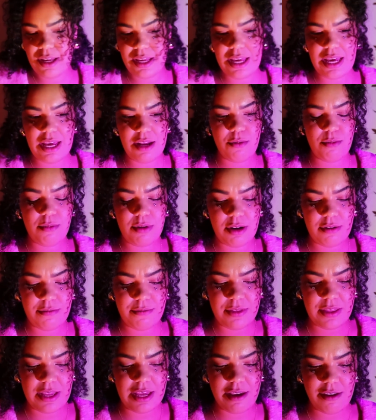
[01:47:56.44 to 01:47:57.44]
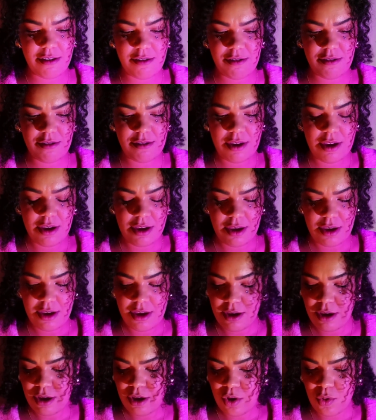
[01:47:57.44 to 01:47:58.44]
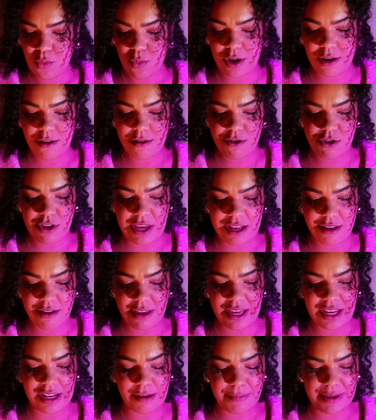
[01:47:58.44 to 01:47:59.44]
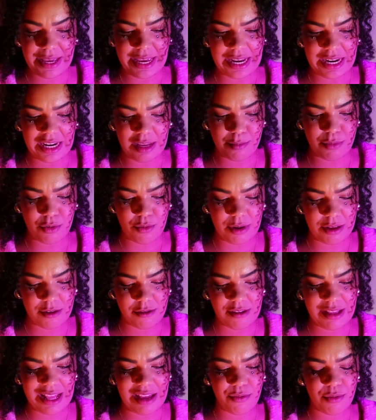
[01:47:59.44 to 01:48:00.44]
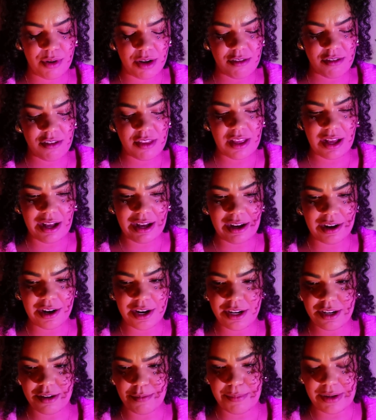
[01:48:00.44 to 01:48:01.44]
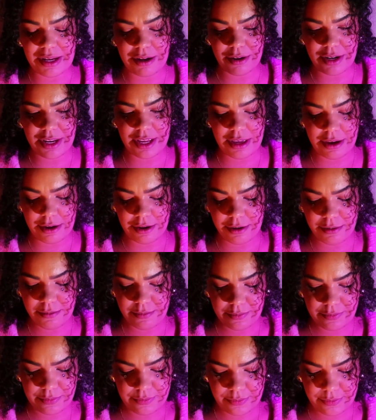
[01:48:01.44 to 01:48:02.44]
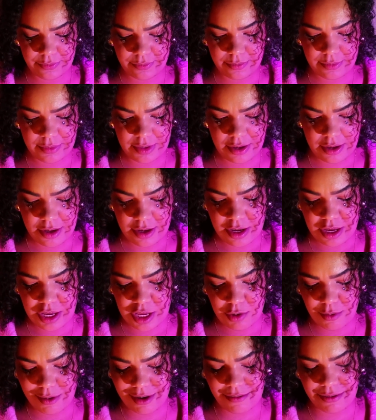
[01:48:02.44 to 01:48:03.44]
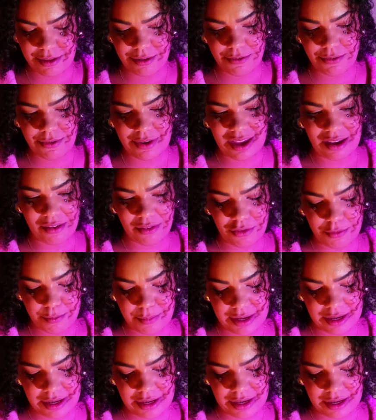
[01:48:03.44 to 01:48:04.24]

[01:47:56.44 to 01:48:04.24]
get one of these. What is changing in pile number 1's life? What is the heart about here? We have the 5 of